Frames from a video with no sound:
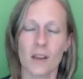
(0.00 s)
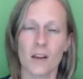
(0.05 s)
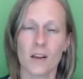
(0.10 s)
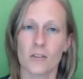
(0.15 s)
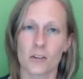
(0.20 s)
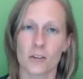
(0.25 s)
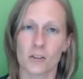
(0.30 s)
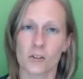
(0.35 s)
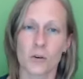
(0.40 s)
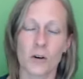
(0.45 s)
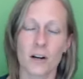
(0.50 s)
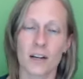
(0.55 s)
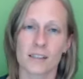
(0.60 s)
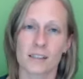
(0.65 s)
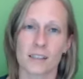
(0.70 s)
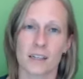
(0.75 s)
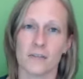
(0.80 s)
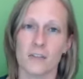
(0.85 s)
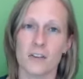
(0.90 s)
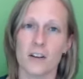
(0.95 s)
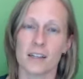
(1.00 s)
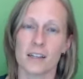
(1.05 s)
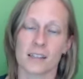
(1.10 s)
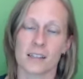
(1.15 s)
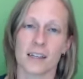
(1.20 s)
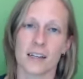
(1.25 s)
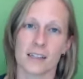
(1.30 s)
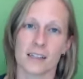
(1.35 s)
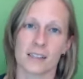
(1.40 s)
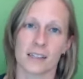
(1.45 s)
notoriously, if you get
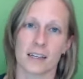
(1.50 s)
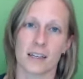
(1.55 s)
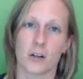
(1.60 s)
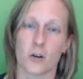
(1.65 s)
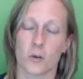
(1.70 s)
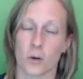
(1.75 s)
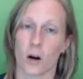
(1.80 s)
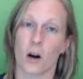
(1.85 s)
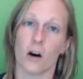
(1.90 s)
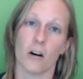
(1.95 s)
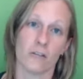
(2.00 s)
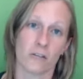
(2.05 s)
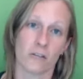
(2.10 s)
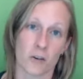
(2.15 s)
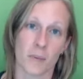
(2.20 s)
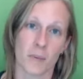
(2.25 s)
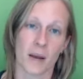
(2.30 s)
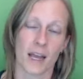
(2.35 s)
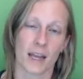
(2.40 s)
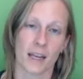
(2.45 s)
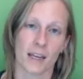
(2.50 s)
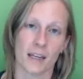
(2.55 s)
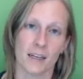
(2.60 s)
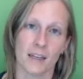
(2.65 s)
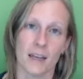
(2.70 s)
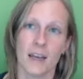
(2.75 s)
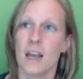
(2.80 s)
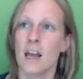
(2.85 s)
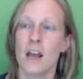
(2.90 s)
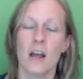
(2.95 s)
tenants in who are overpaying,
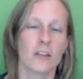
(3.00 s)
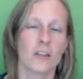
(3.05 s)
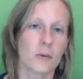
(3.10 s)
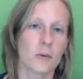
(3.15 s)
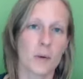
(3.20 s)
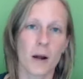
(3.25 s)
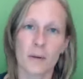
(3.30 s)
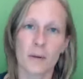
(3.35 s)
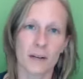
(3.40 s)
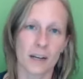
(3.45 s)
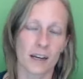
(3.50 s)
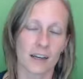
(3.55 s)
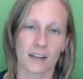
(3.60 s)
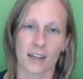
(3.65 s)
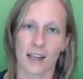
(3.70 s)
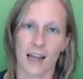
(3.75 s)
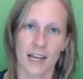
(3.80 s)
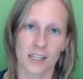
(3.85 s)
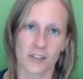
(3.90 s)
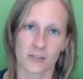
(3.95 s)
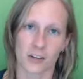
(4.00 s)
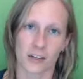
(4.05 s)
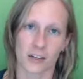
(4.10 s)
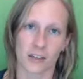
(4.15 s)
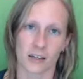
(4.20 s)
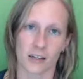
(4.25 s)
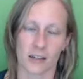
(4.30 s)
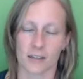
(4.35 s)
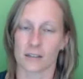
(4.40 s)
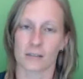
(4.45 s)
they're probably not going to last very
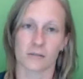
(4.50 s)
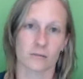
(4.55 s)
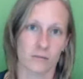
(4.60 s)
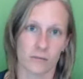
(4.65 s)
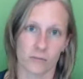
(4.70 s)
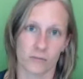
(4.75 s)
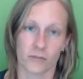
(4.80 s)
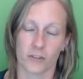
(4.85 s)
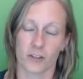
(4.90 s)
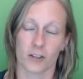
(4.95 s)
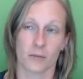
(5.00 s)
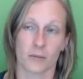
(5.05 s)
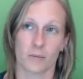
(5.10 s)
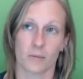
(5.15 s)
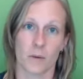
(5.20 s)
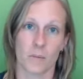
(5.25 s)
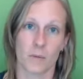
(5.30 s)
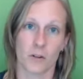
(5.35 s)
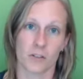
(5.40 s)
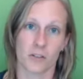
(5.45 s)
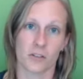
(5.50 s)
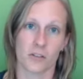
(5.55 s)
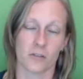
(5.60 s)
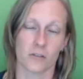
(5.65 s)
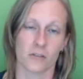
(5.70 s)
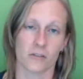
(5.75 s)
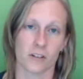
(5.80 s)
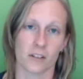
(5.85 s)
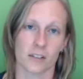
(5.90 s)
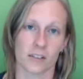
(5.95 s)
long for a multitude
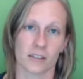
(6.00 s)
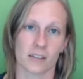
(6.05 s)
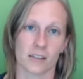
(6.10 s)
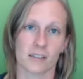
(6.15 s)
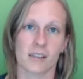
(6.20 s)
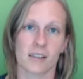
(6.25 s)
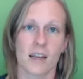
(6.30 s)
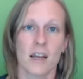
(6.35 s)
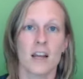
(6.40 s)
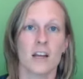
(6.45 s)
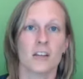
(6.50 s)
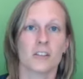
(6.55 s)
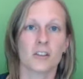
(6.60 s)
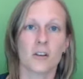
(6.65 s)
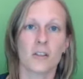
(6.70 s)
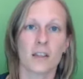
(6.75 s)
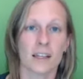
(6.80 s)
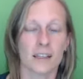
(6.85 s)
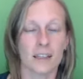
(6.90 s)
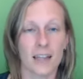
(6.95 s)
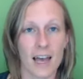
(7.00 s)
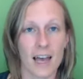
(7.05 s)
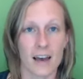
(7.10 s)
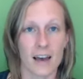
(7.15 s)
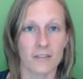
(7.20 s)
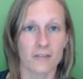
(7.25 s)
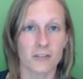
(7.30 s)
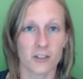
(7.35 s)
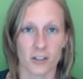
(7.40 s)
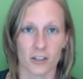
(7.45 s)
of reasons. So they
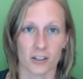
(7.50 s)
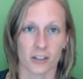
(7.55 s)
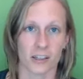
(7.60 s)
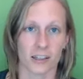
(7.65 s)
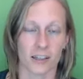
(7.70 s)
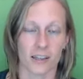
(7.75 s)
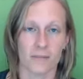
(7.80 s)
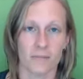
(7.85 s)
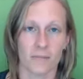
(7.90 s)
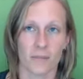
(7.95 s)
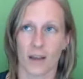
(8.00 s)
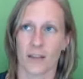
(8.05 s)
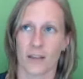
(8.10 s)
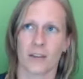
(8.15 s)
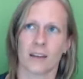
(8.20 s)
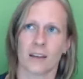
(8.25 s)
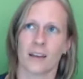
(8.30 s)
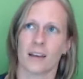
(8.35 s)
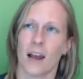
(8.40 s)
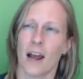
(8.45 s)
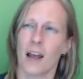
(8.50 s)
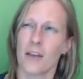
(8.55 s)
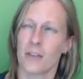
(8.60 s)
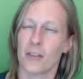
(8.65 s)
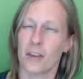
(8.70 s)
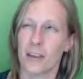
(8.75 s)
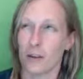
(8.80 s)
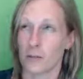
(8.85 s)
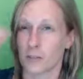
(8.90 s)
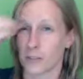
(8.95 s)
left early. I think I
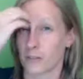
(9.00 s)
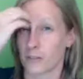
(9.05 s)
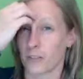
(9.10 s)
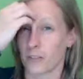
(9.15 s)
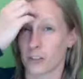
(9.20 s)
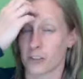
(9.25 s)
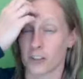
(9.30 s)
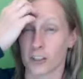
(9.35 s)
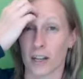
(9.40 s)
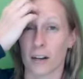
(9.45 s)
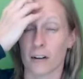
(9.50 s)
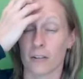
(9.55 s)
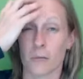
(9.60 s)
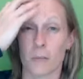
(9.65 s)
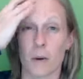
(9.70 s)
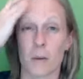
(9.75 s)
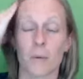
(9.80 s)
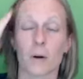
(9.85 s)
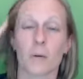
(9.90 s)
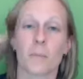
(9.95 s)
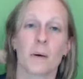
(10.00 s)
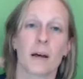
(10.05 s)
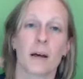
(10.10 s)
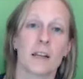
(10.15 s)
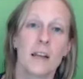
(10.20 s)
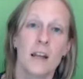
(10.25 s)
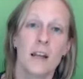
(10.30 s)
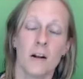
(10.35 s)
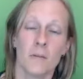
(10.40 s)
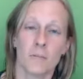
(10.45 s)
think it was eviction. I don't remember, but
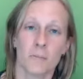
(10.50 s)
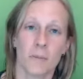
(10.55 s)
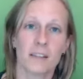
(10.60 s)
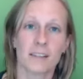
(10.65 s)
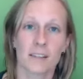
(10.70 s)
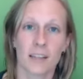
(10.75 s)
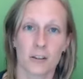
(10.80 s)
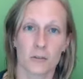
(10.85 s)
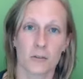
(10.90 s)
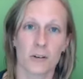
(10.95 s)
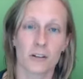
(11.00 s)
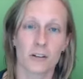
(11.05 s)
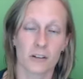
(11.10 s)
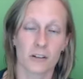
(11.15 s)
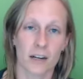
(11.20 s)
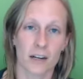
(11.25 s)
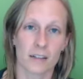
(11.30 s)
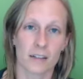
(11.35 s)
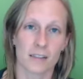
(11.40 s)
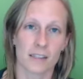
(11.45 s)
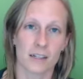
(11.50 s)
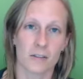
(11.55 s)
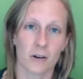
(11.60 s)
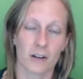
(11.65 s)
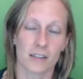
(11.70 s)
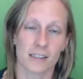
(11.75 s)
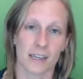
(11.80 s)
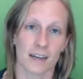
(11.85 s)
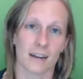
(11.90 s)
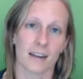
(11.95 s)
basically the rental guarantee
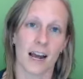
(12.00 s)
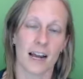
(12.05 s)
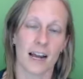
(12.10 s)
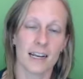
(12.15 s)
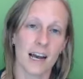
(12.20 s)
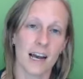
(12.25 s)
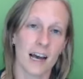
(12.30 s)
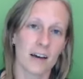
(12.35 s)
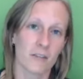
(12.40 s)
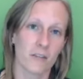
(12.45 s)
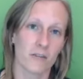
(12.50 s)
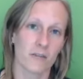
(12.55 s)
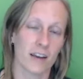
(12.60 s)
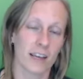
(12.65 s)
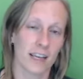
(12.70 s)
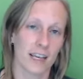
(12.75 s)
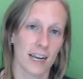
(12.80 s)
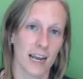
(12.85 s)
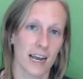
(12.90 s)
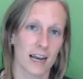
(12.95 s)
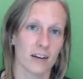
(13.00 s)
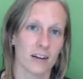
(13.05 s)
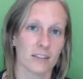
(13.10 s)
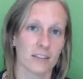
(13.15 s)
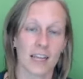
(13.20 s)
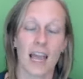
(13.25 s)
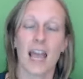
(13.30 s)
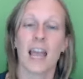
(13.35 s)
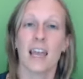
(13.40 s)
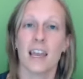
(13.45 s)
runs out. I now have a vacant
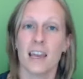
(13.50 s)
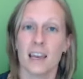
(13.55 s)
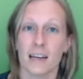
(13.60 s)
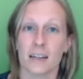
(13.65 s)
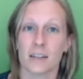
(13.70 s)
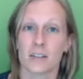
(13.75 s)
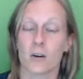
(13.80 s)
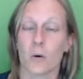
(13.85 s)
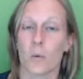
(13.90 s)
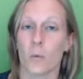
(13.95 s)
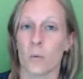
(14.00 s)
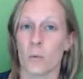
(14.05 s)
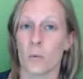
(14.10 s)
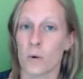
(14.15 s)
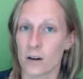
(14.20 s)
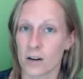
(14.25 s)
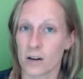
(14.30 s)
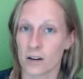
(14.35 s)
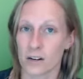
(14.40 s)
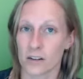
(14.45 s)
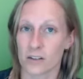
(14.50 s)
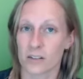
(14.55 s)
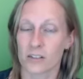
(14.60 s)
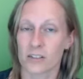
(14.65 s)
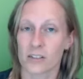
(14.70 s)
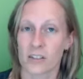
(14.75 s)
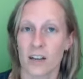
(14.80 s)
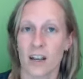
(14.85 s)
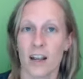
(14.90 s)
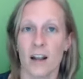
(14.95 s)
house, and
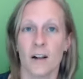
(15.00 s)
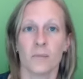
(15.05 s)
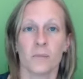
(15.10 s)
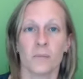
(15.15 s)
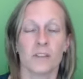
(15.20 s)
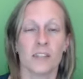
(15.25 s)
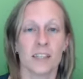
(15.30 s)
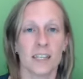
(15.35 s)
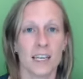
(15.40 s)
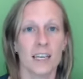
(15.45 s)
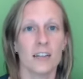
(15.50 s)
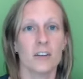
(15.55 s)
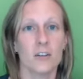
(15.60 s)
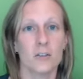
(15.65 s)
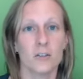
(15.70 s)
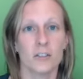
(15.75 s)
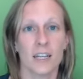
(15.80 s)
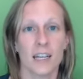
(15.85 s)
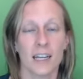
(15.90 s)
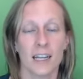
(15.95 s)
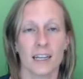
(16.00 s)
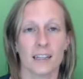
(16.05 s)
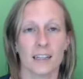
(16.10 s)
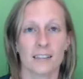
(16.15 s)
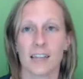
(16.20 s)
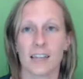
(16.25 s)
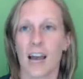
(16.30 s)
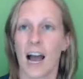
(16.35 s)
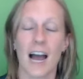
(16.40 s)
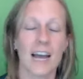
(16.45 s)
worse, to get new
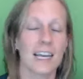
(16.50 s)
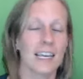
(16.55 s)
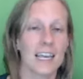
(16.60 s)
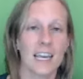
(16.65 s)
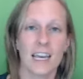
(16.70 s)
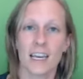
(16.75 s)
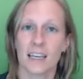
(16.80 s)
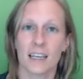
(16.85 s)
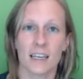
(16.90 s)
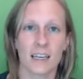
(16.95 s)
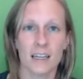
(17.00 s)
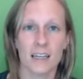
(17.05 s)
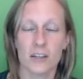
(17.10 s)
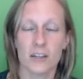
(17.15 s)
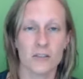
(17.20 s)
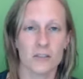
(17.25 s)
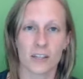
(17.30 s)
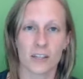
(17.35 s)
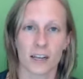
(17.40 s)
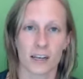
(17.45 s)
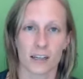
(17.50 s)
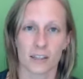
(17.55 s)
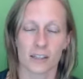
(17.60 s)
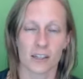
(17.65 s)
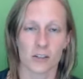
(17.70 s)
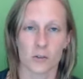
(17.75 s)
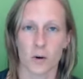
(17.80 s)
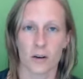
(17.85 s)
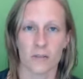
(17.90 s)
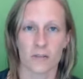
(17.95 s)
tenants, I can't get new tenants
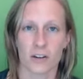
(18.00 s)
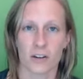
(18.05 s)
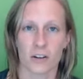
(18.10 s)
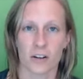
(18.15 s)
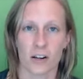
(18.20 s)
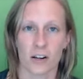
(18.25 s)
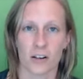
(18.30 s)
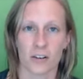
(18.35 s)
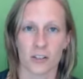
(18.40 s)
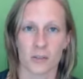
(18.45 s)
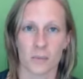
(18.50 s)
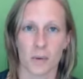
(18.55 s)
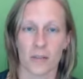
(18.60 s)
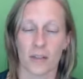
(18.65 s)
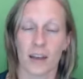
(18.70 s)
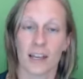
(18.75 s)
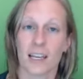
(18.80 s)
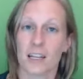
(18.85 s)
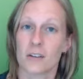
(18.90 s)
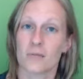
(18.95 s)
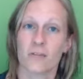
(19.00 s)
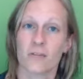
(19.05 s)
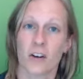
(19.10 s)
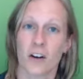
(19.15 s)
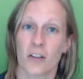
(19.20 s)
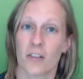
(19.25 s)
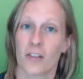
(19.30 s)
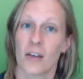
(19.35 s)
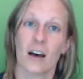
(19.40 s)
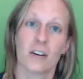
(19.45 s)
at twelve hundred dollars a month. I can get them for
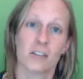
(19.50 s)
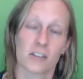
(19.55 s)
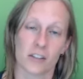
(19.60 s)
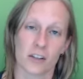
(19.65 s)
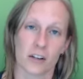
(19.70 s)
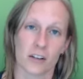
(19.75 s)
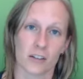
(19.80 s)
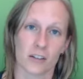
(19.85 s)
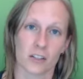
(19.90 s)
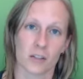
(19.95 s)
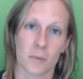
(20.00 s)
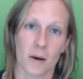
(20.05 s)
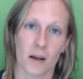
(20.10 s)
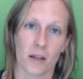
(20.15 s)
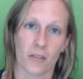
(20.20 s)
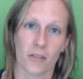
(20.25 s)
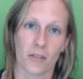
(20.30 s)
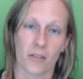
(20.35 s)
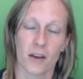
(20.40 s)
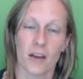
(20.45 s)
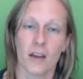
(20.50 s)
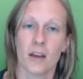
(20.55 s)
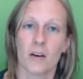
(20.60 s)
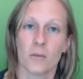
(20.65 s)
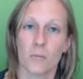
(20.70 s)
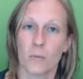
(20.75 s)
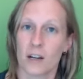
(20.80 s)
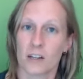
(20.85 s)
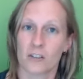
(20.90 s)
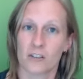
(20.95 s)
thousand dollars a month,
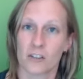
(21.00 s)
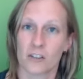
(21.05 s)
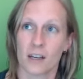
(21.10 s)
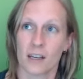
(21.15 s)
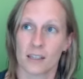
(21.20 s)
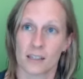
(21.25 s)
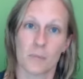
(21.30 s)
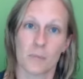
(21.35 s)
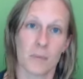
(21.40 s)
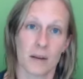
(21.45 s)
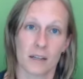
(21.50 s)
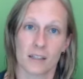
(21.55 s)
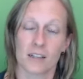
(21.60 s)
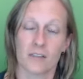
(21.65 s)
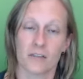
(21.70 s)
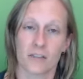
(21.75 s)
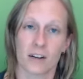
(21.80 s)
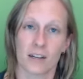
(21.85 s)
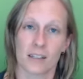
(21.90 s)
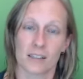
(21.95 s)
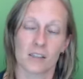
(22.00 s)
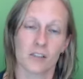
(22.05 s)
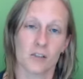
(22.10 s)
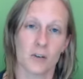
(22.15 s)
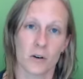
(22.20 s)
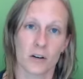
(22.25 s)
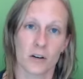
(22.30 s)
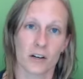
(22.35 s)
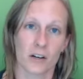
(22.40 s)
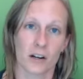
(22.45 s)
which is a big difference. It's a
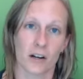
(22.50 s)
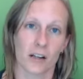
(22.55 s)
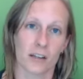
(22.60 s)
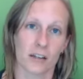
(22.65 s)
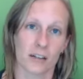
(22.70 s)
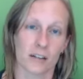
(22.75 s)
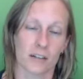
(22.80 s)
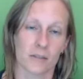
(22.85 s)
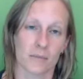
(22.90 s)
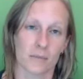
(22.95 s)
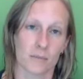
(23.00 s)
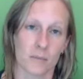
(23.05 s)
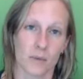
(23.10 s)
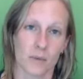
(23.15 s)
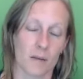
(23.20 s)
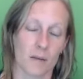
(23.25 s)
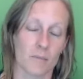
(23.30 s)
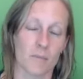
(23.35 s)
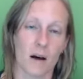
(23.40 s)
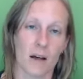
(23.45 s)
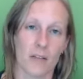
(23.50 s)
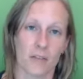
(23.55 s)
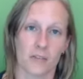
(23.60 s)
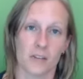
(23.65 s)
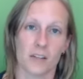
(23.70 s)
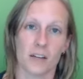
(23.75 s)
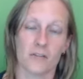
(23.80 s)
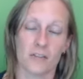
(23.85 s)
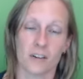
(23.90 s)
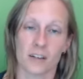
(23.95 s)
two hundred dollar a month
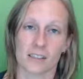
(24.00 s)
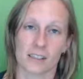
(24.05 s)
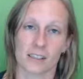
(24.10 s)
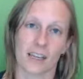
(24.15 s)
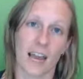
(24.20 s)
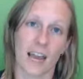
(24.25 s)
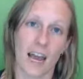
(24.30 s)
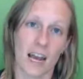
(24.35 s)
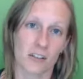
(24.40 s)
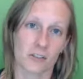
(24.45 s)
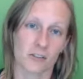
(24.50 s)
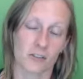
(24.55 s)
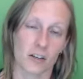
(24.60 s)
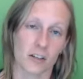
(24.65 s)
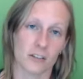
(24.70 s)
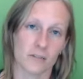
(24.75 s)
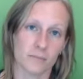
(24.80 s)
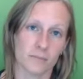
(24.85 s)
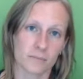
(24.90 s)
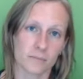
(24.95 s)
difference in cash flow.